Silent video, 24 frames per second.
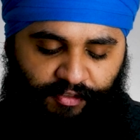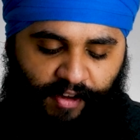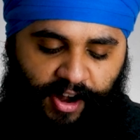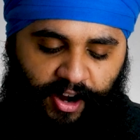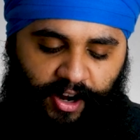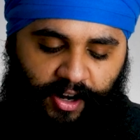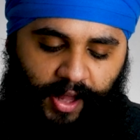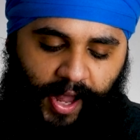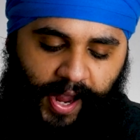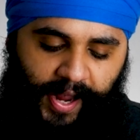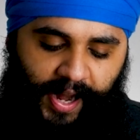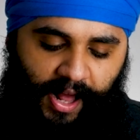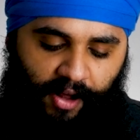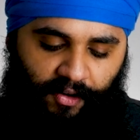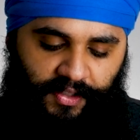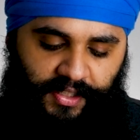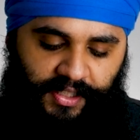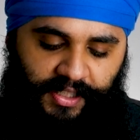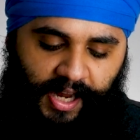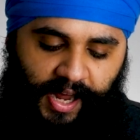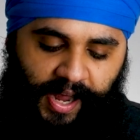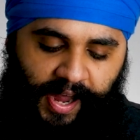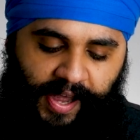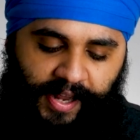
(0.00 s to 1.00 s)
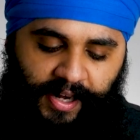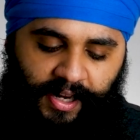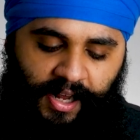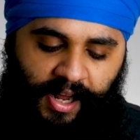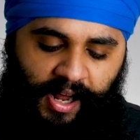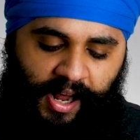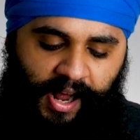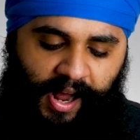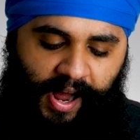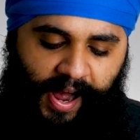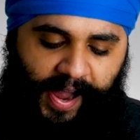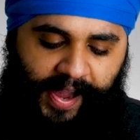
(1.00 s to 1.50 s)
Fahrenheit outside.
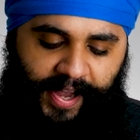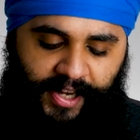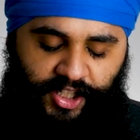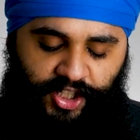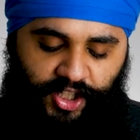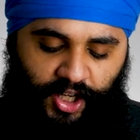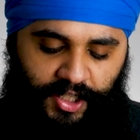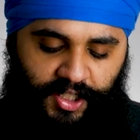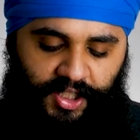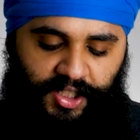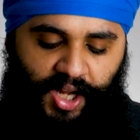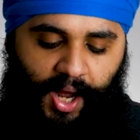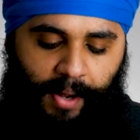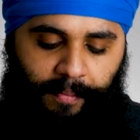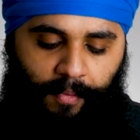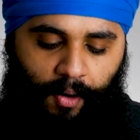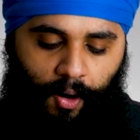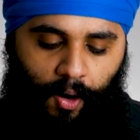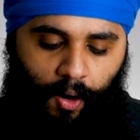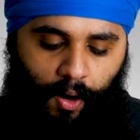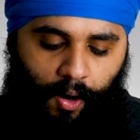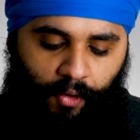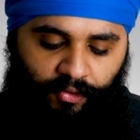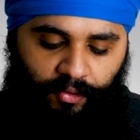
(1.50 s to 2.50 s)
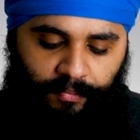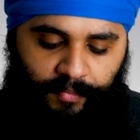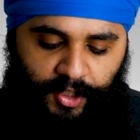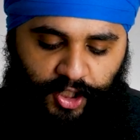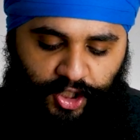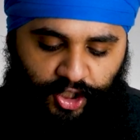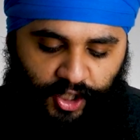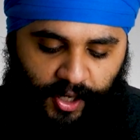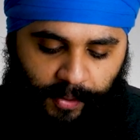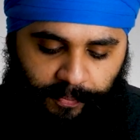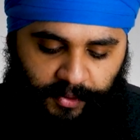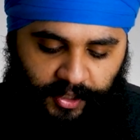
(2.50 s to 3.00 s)
I had just come home from a
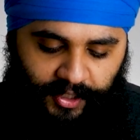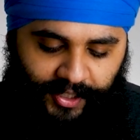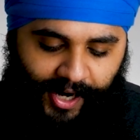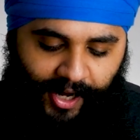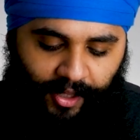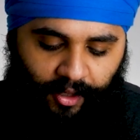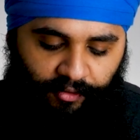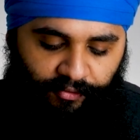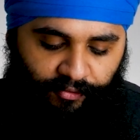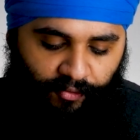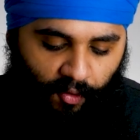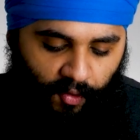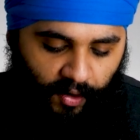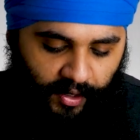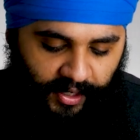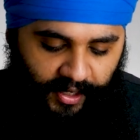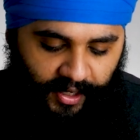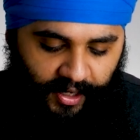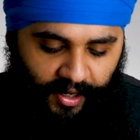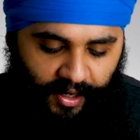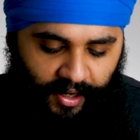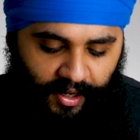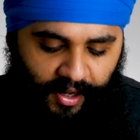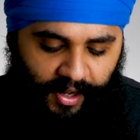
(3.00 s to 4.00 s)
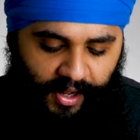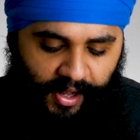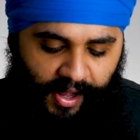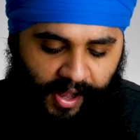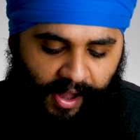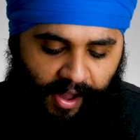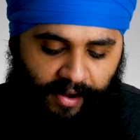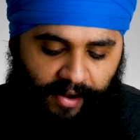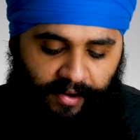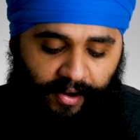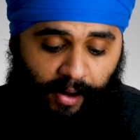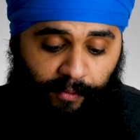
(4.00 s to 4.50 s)
trip to California,
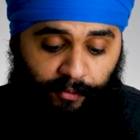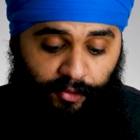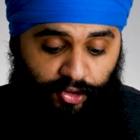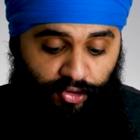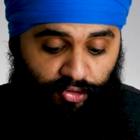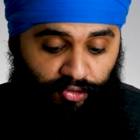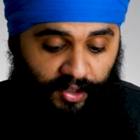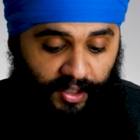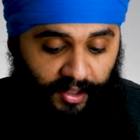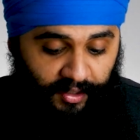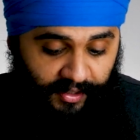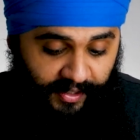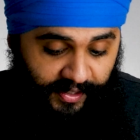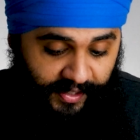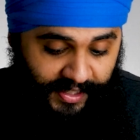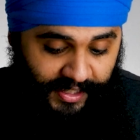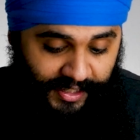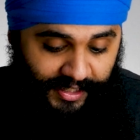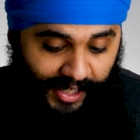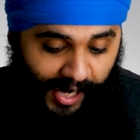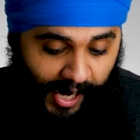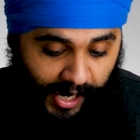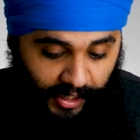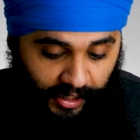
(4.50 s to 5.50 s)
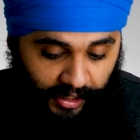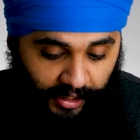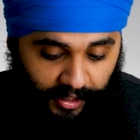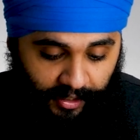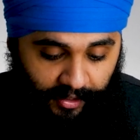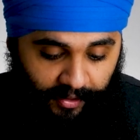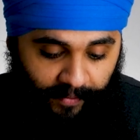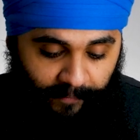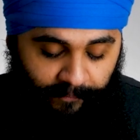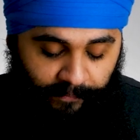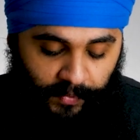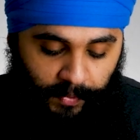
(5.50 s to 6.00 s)
and I was really
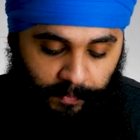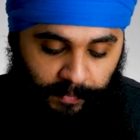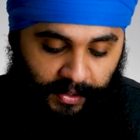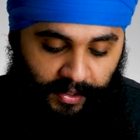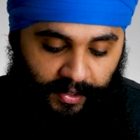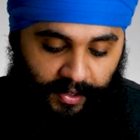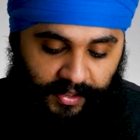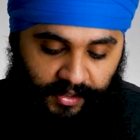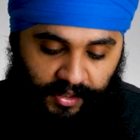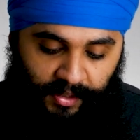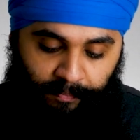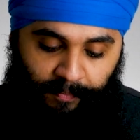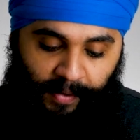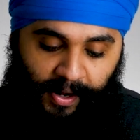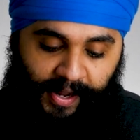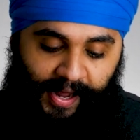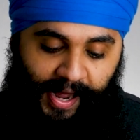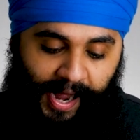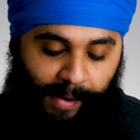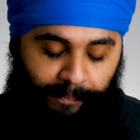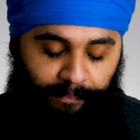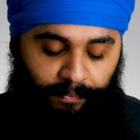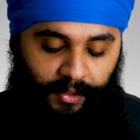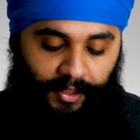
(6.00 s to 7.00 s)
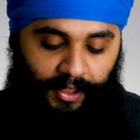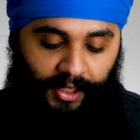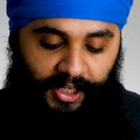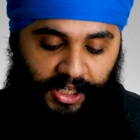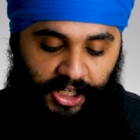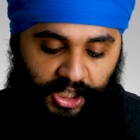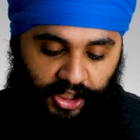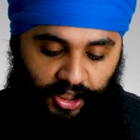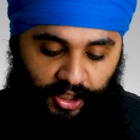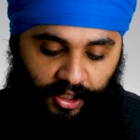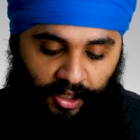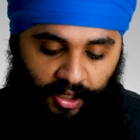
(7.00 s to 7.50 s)
excited because of my
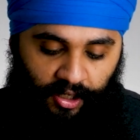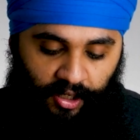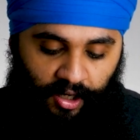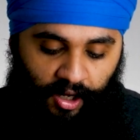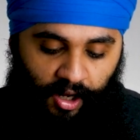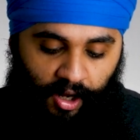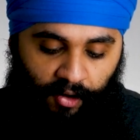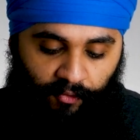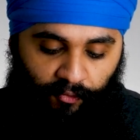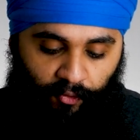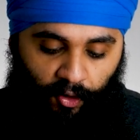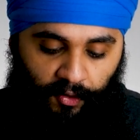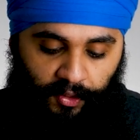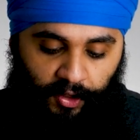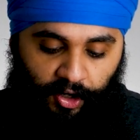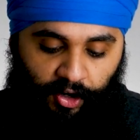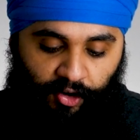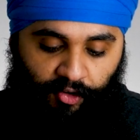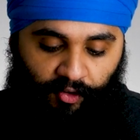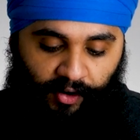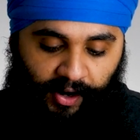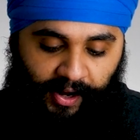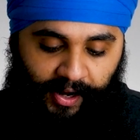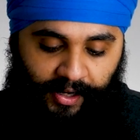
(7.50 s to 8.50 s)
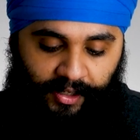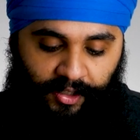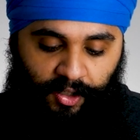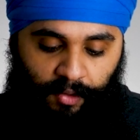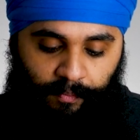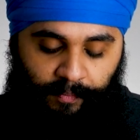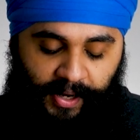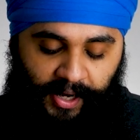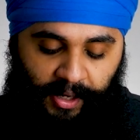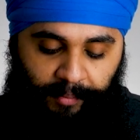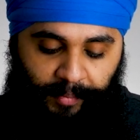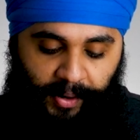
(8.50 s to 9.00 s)
application for the grant to
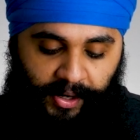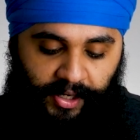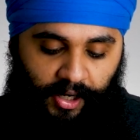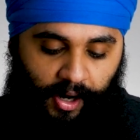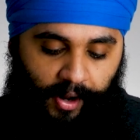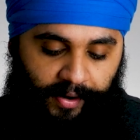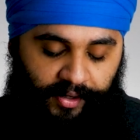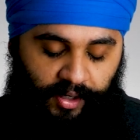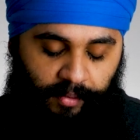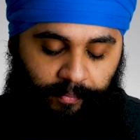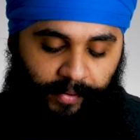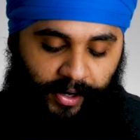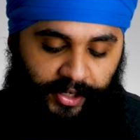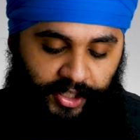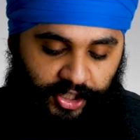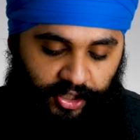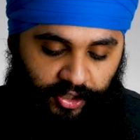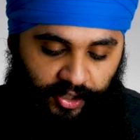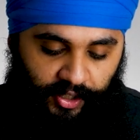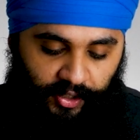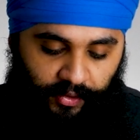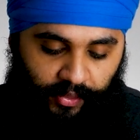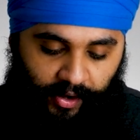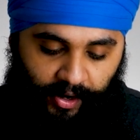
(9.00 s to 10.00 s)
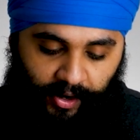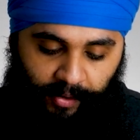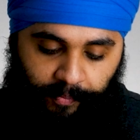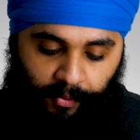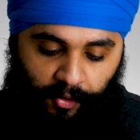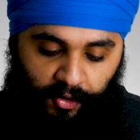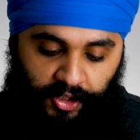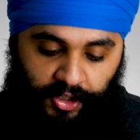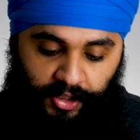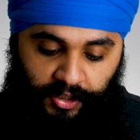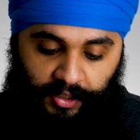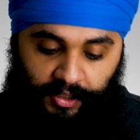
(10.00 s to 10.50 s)
make my documentary that I
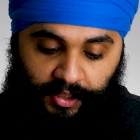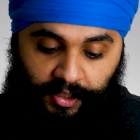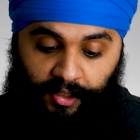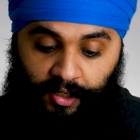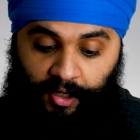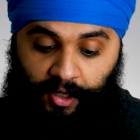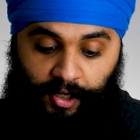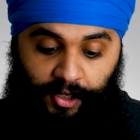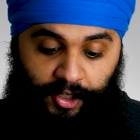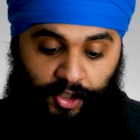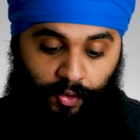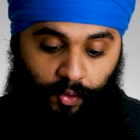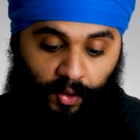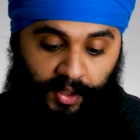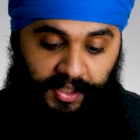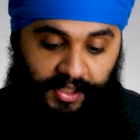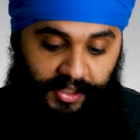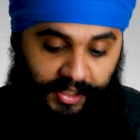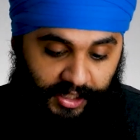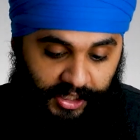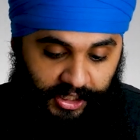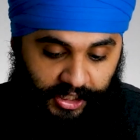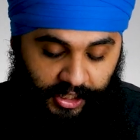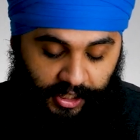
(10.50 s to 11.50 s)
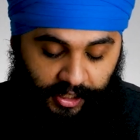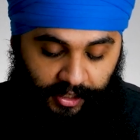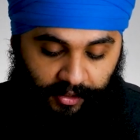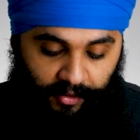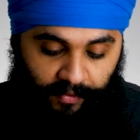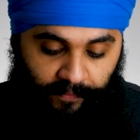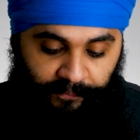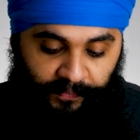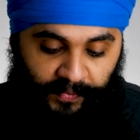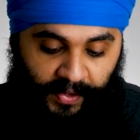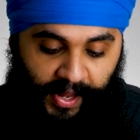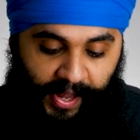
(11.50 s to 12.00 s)
posted in
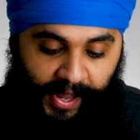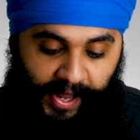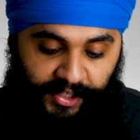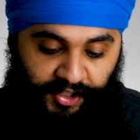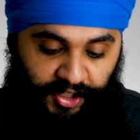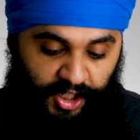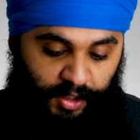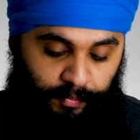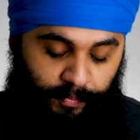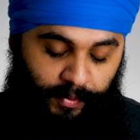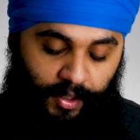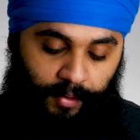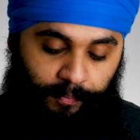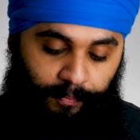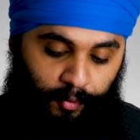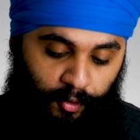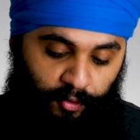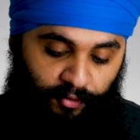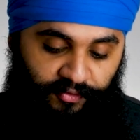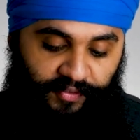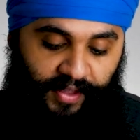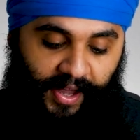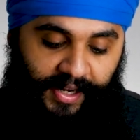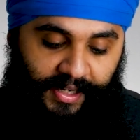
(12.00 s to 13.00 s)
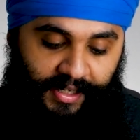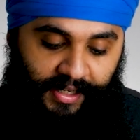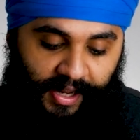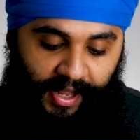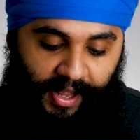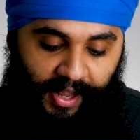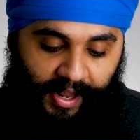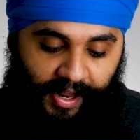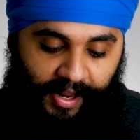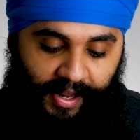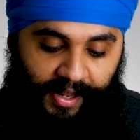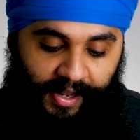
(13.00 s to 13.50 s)
2016 had just been approved that
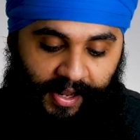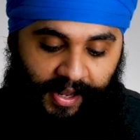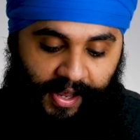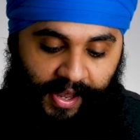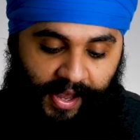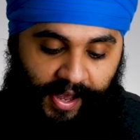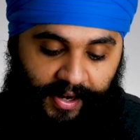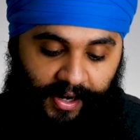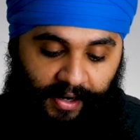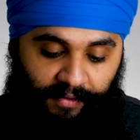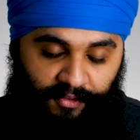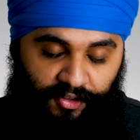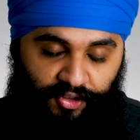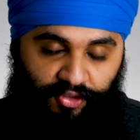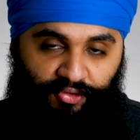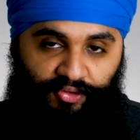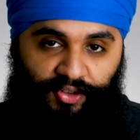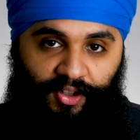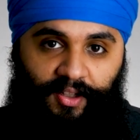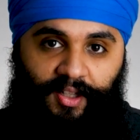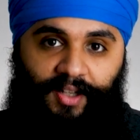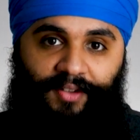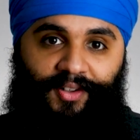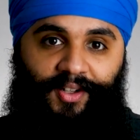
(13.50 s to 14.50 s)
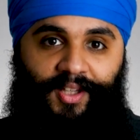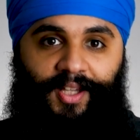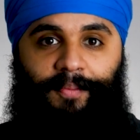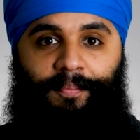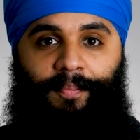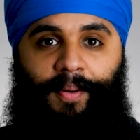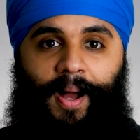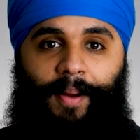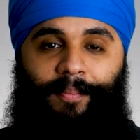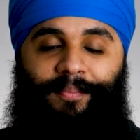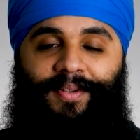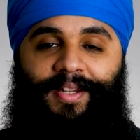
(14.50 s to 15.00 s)
day, and I was really, really
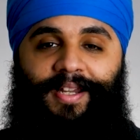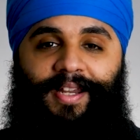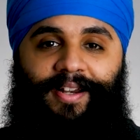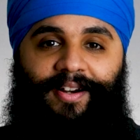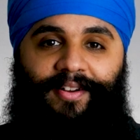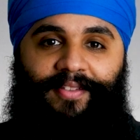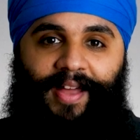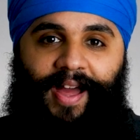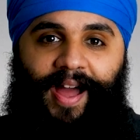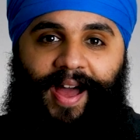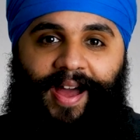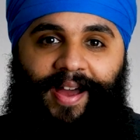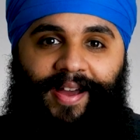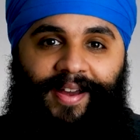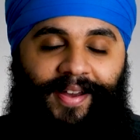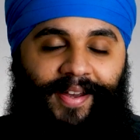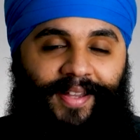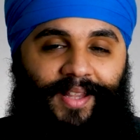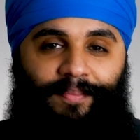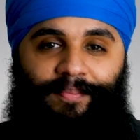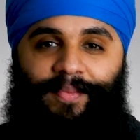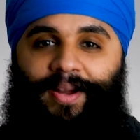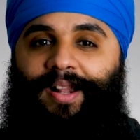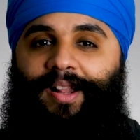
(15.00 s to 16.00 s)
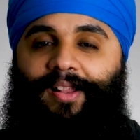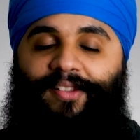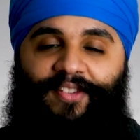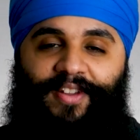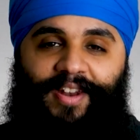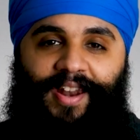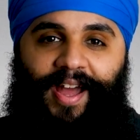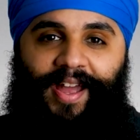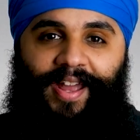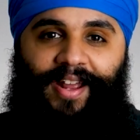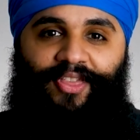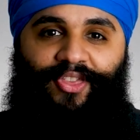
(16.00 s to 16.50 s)
pumped to hear that in the middle of the
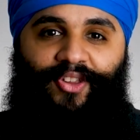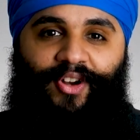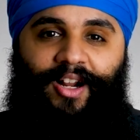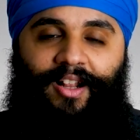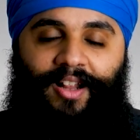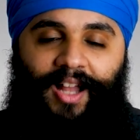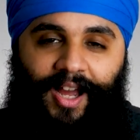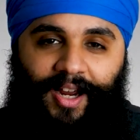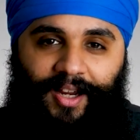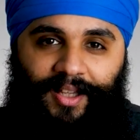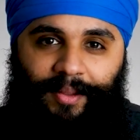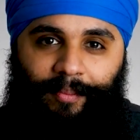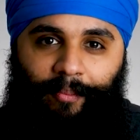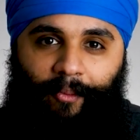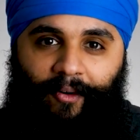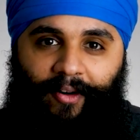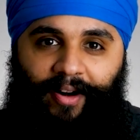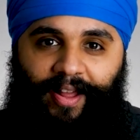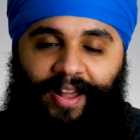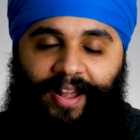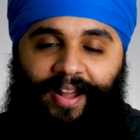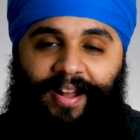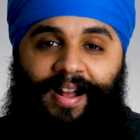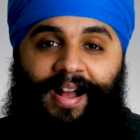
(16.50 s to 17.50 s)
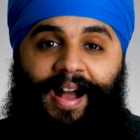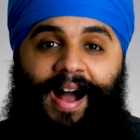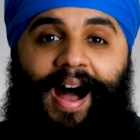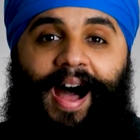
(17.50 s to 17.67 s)
night, 3 o'clock in the morning.